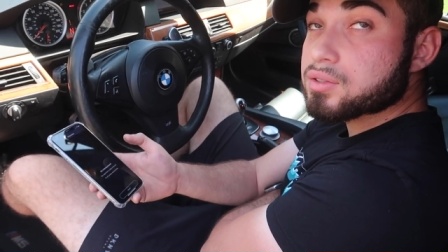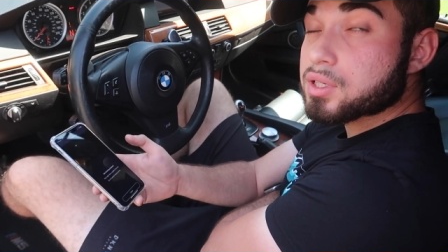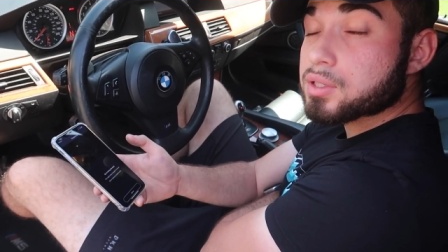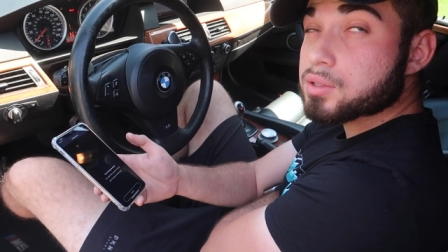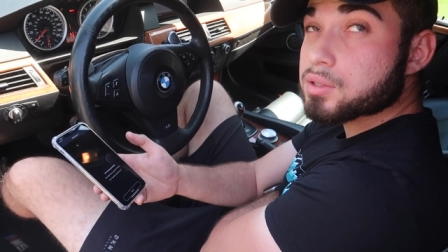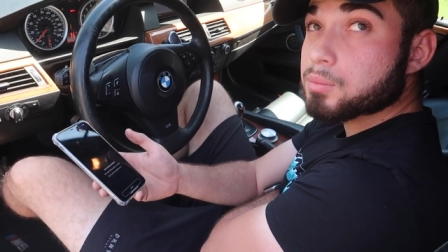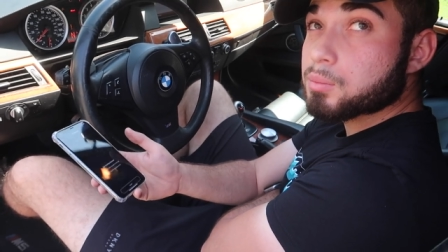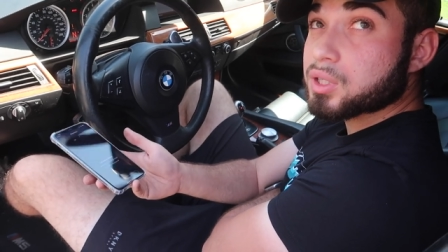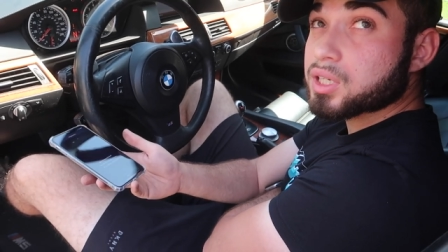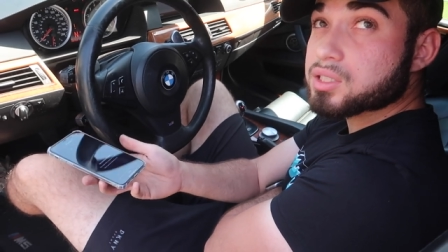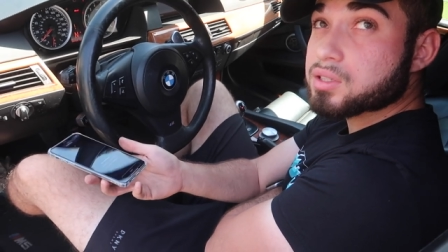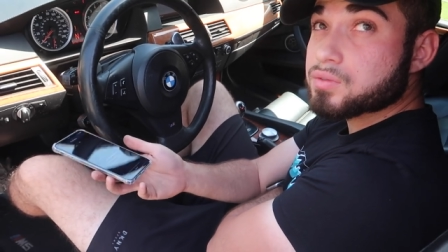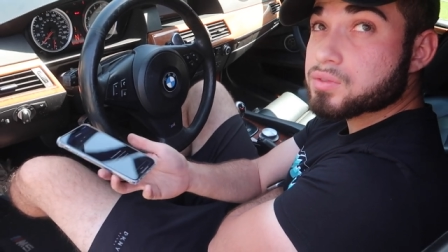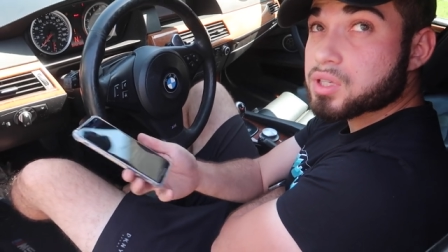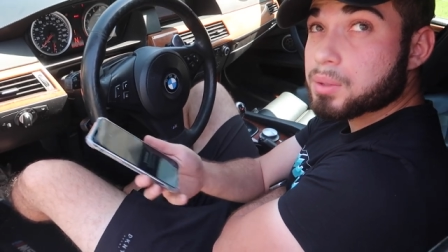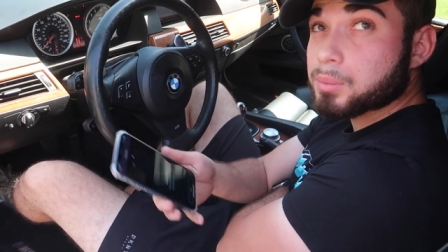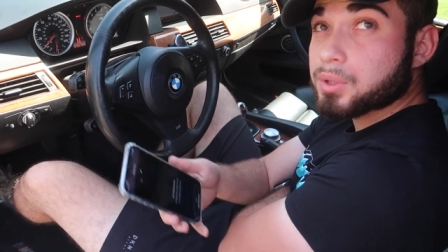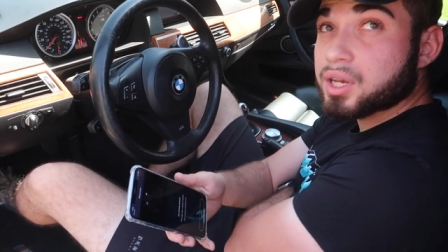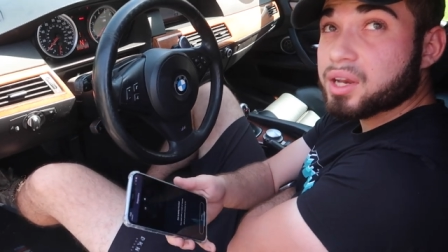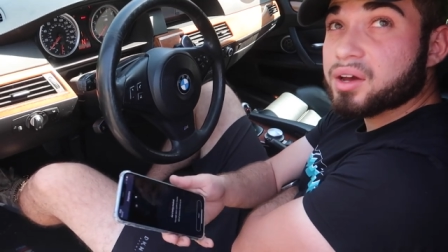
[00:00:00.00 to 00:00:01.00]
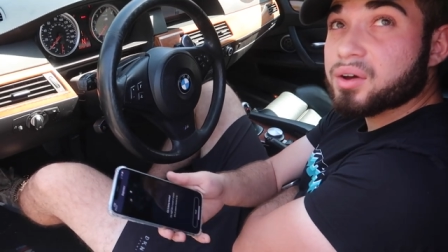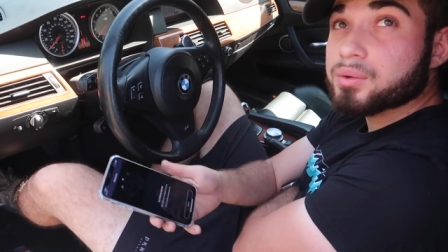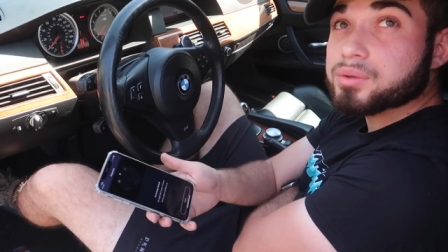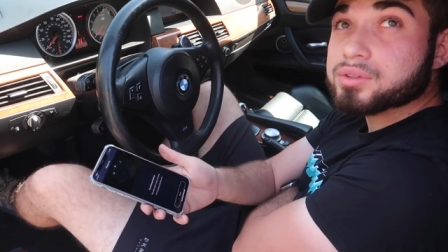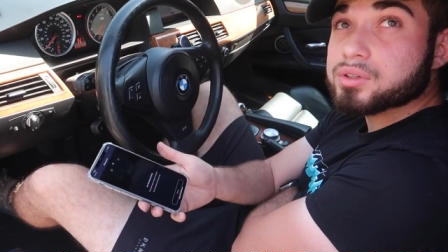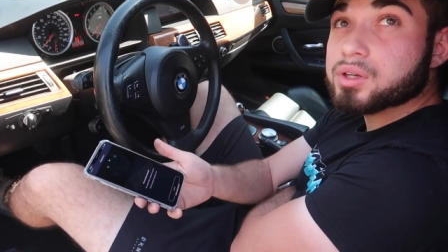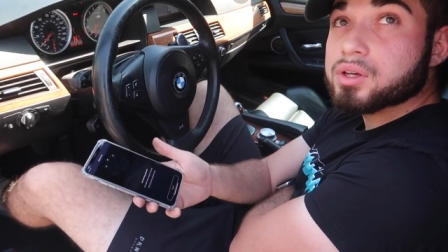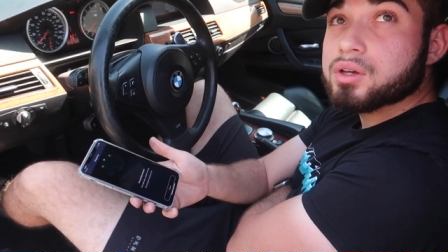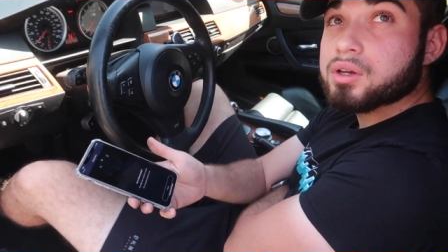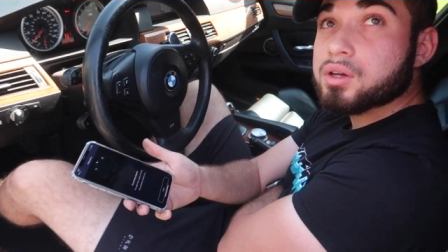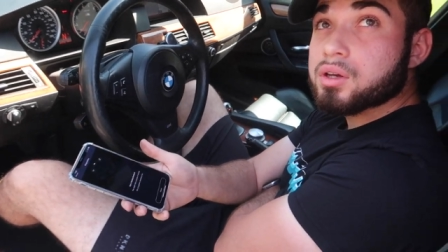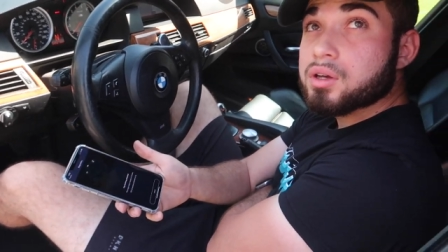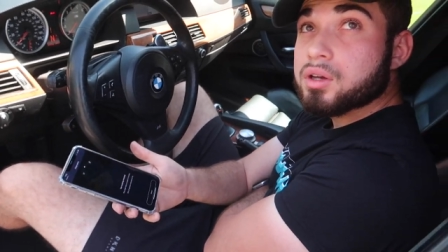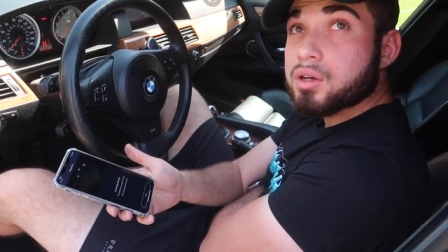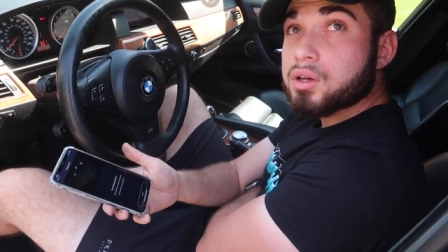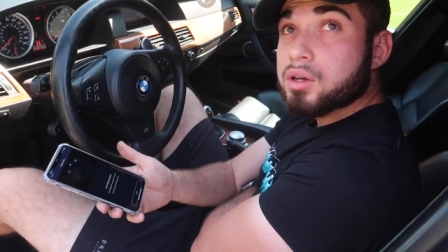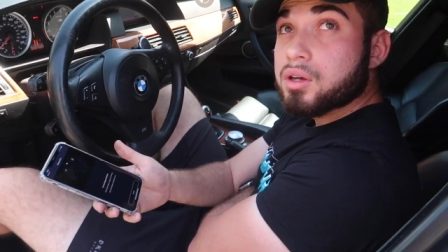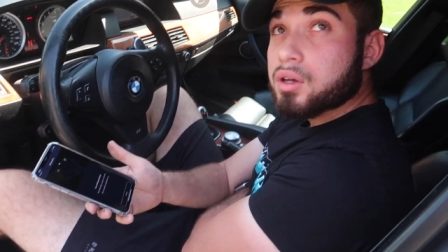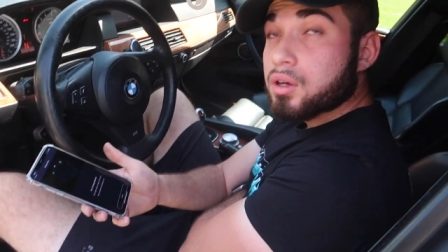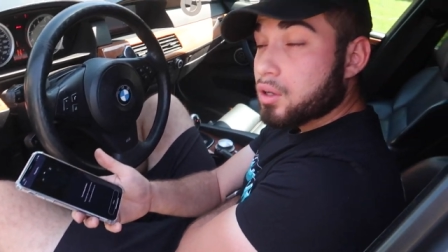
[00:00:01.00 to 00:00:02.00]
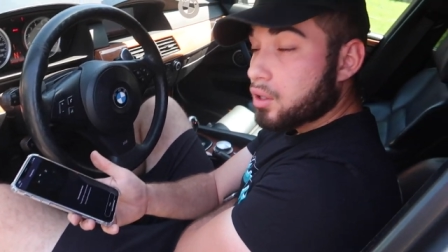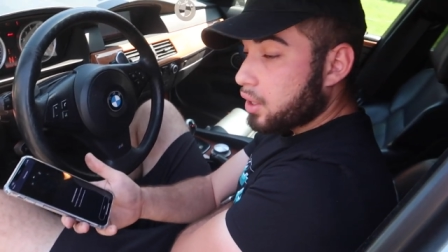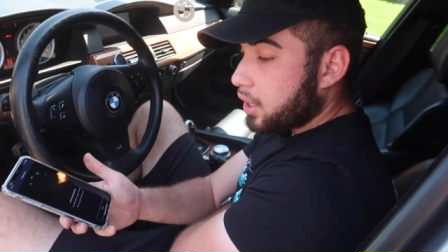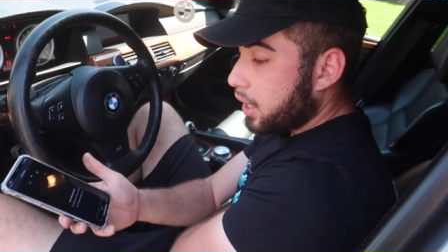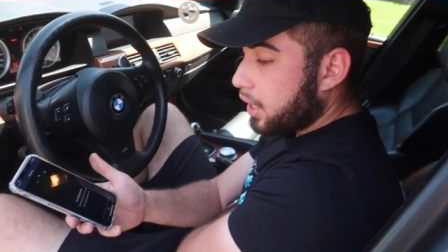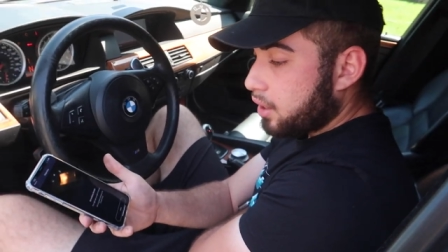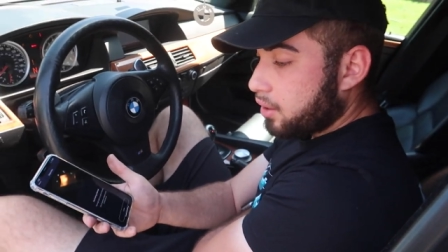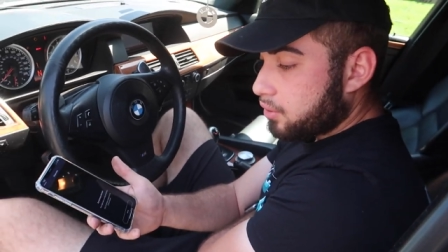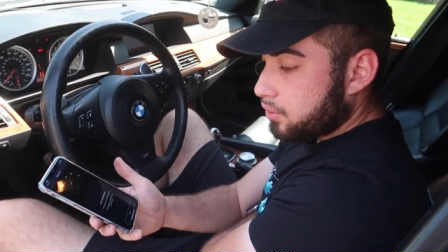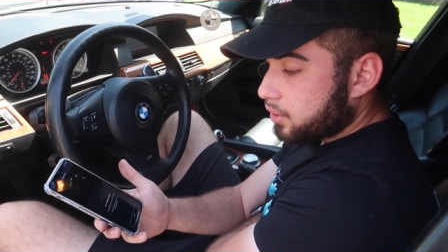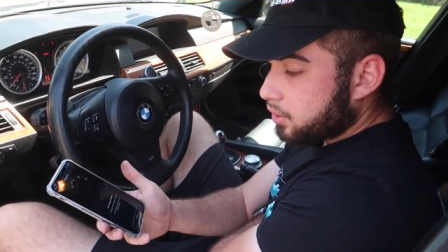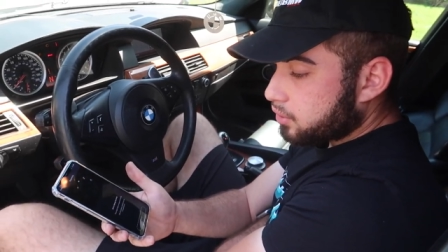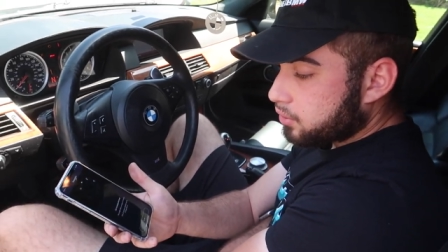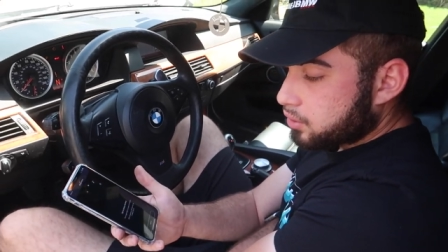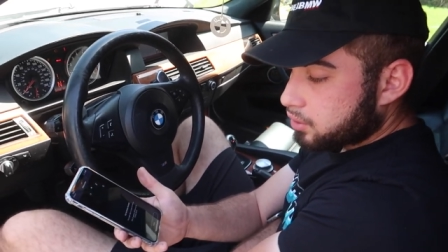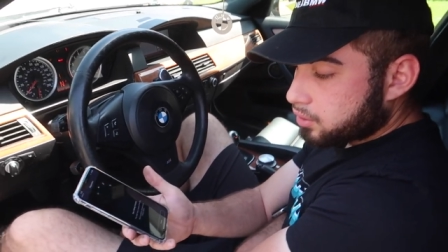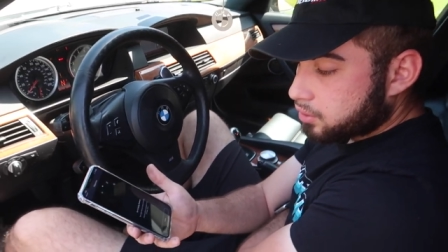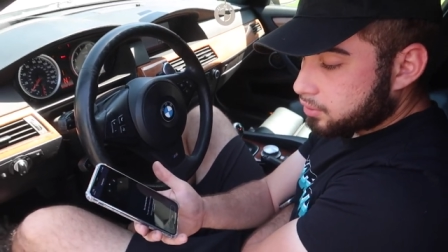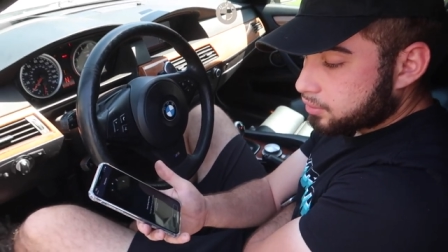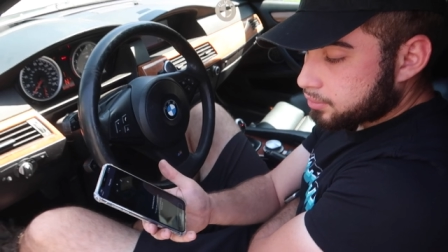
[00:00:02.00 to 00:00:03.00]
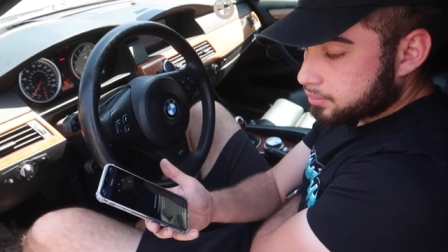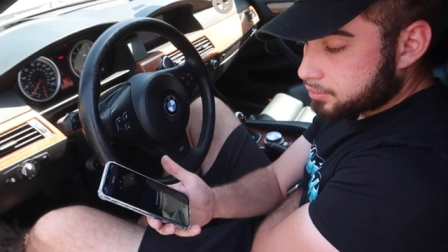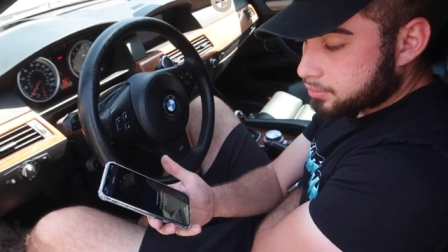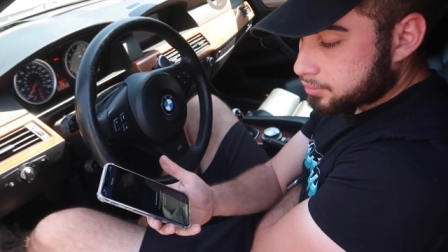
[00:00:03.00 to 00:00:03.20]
sensor because of something else. Yeah. I don't know, dude.